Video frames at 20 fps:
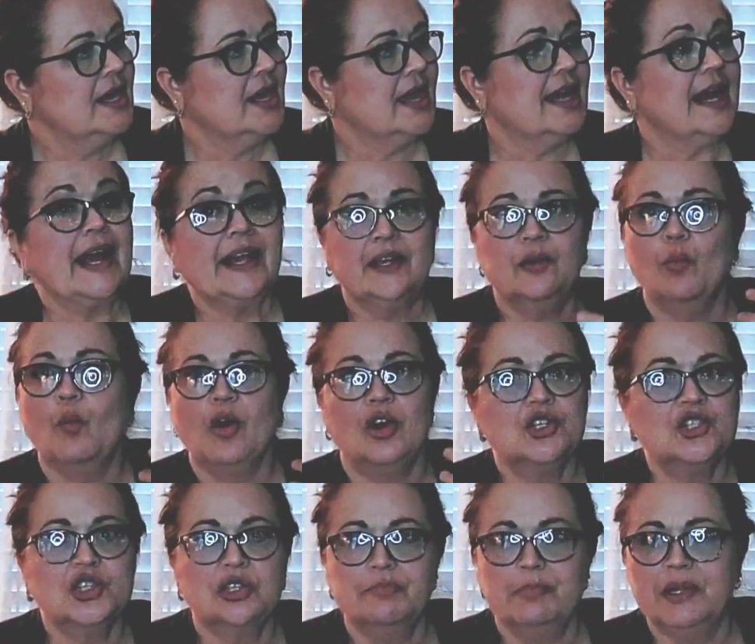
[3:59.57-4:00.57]
And I can
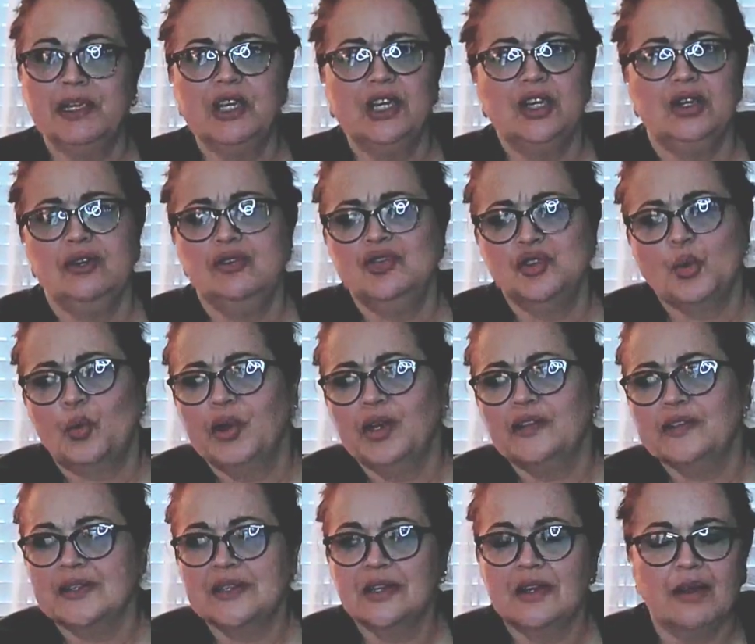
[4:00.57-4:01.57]
wash big, huge
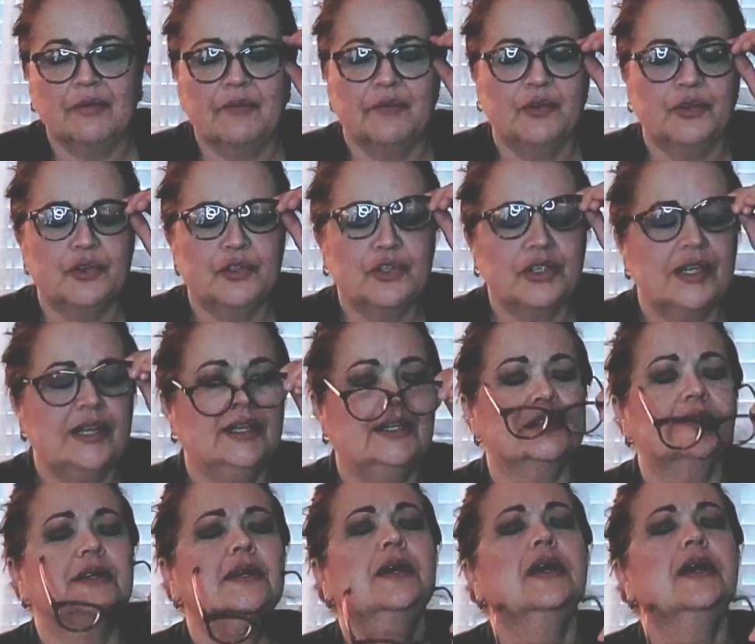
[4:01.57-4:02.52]
quilts and comforters in it.